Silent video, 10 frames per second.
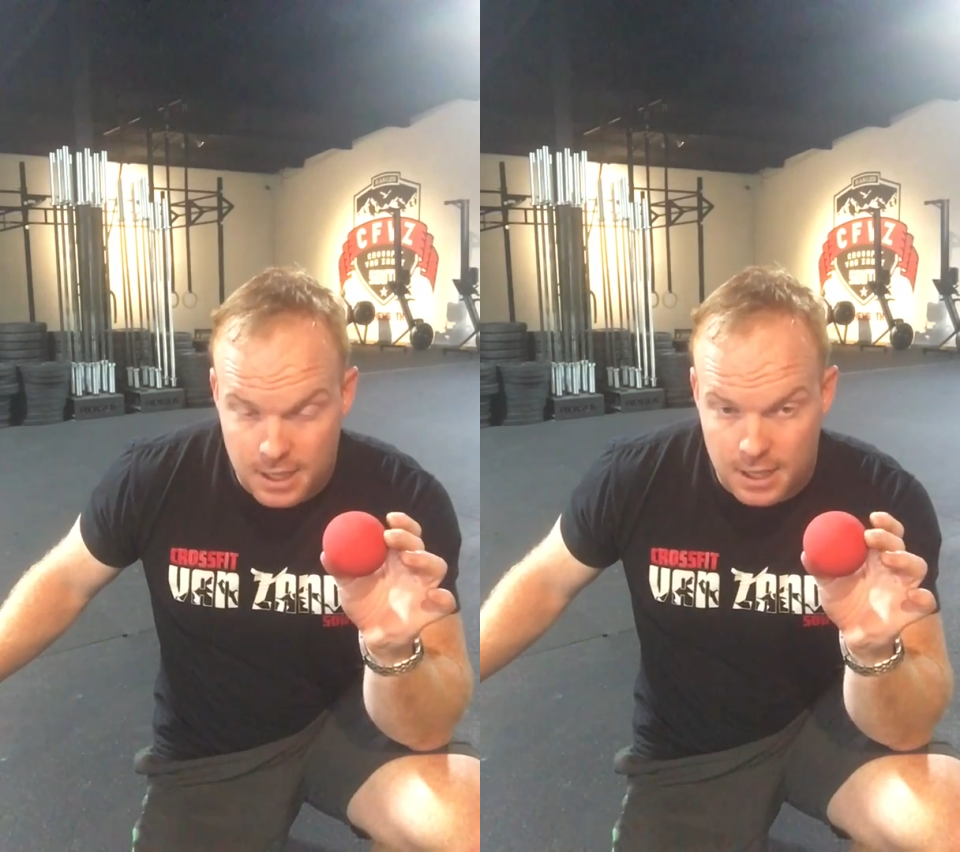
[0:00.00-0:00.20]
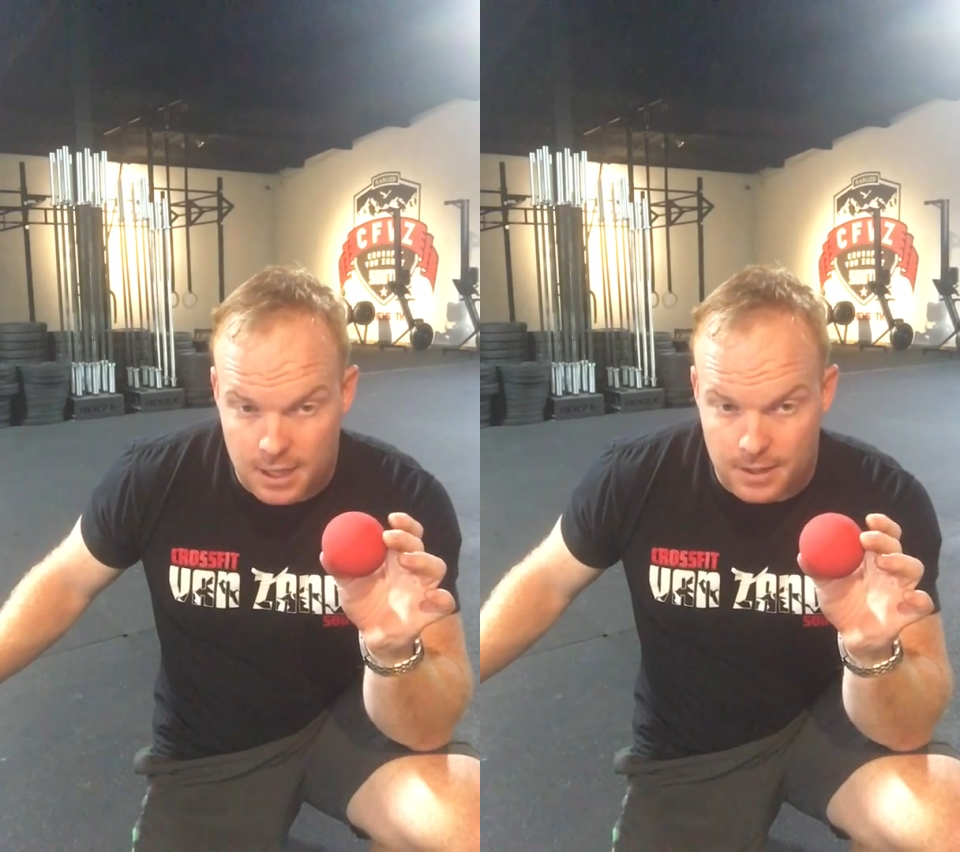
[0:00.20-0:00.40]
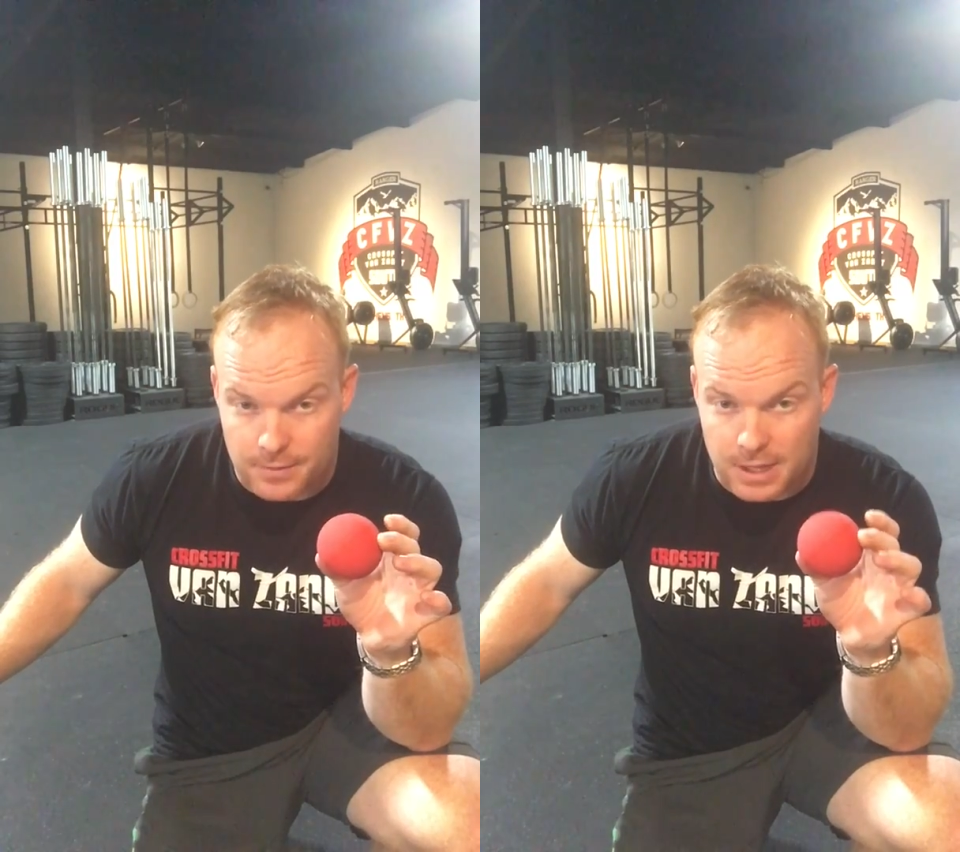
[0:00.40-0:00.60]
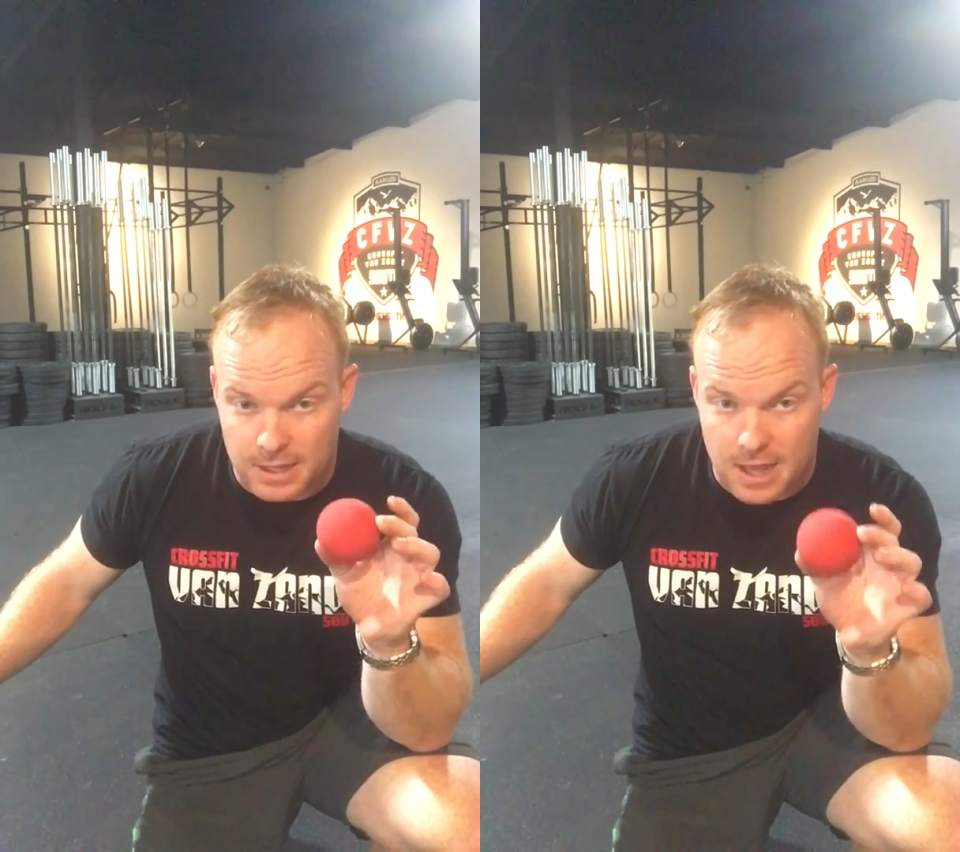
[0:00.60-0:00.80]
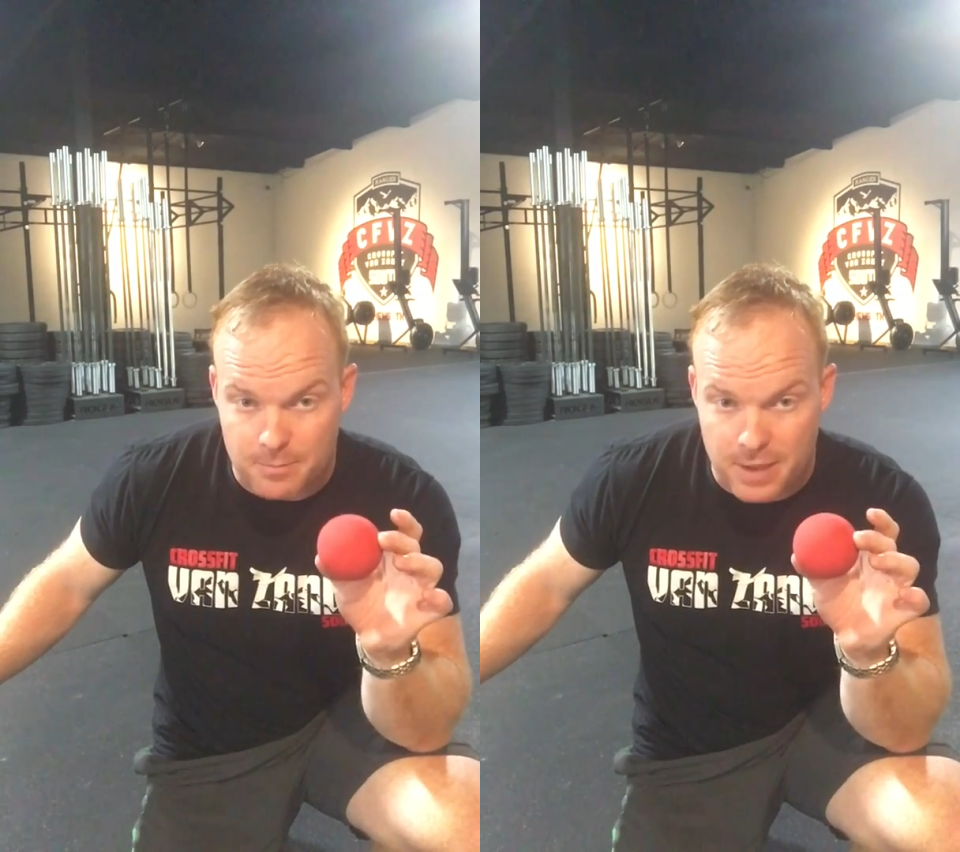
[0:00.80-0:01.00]
a
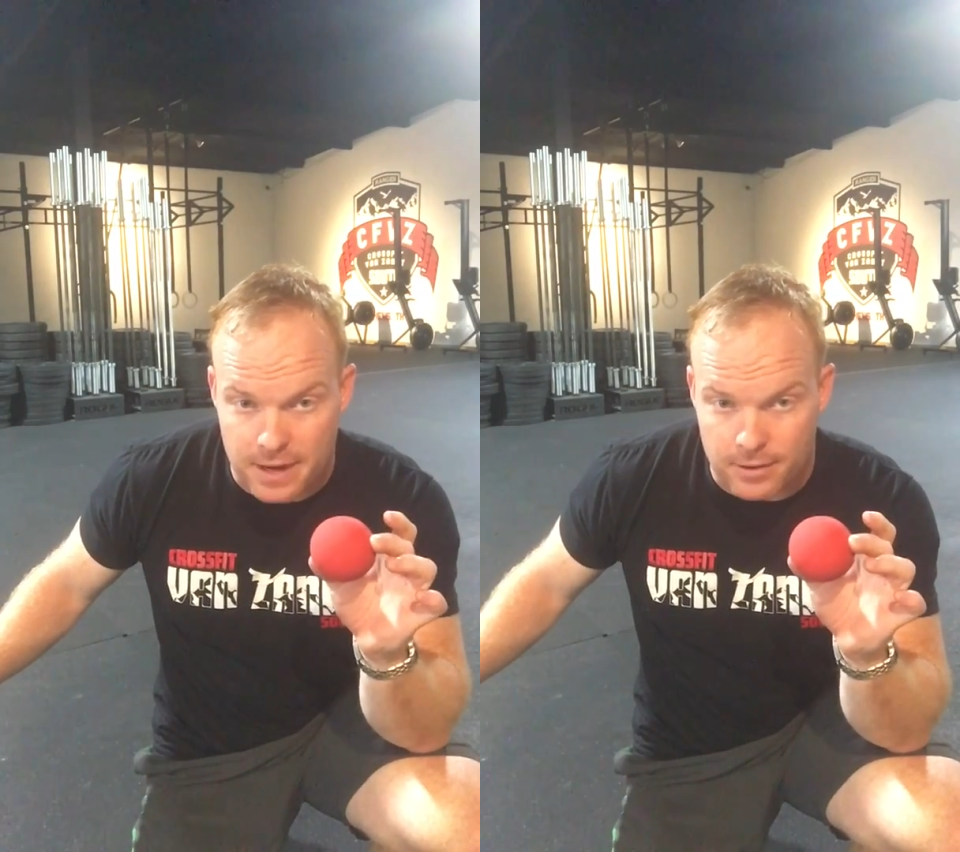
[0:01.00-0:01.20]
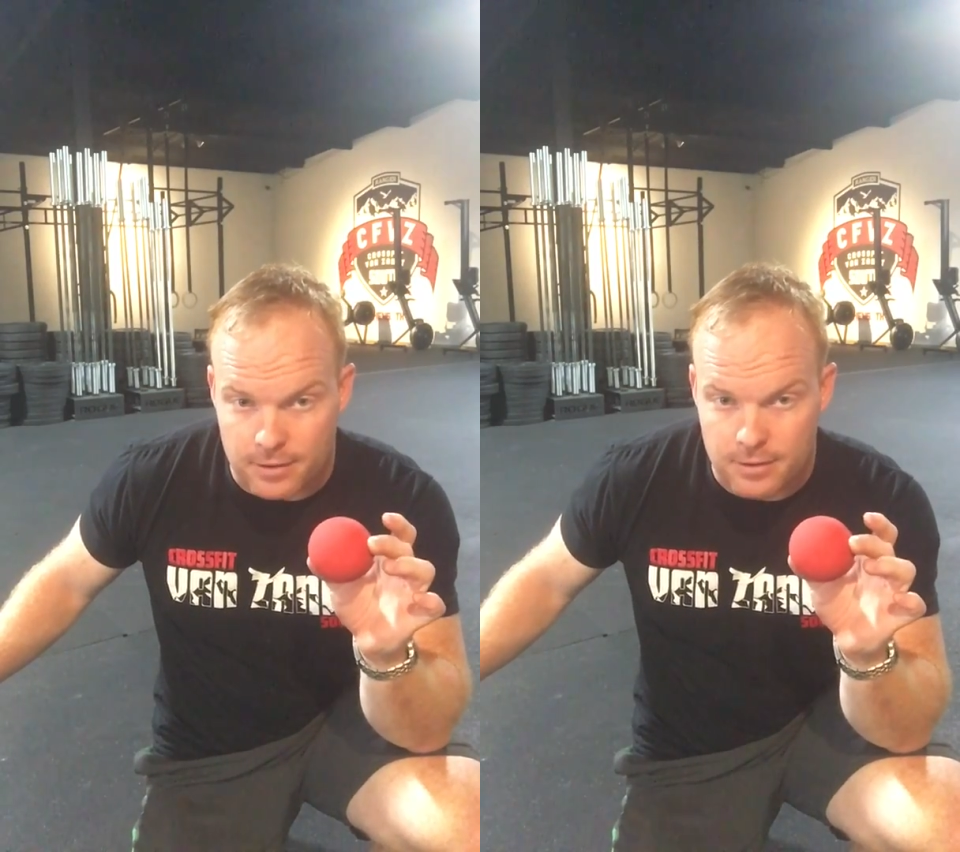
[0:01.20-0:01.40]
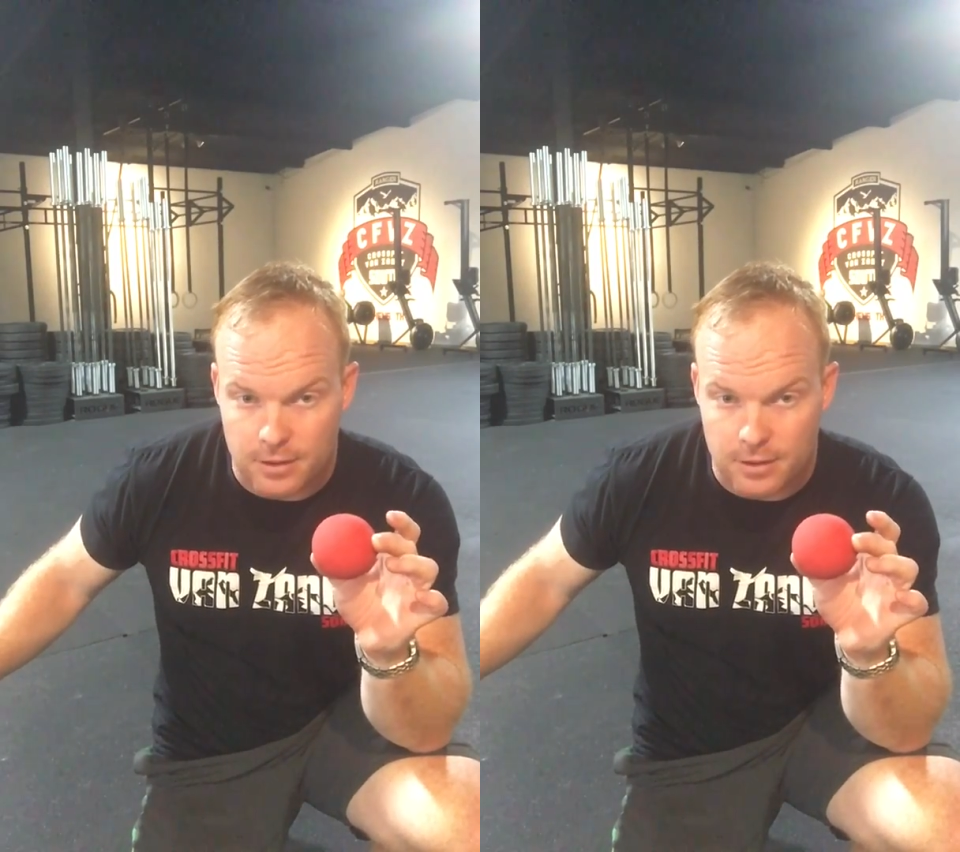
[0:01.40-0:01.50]
lot better.